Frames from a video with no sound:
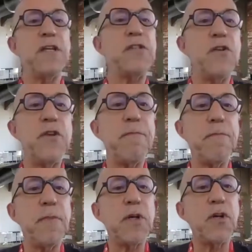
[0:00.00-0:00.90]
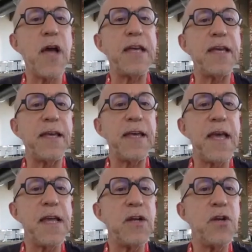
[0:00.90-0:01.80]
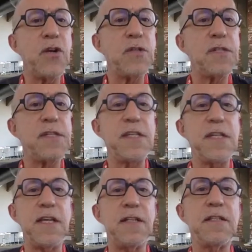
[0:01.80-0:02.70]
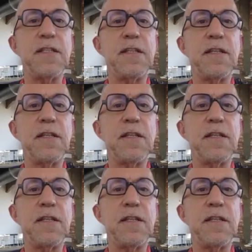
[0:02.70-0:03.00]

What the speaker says: Sorry, Marco, I can't see it.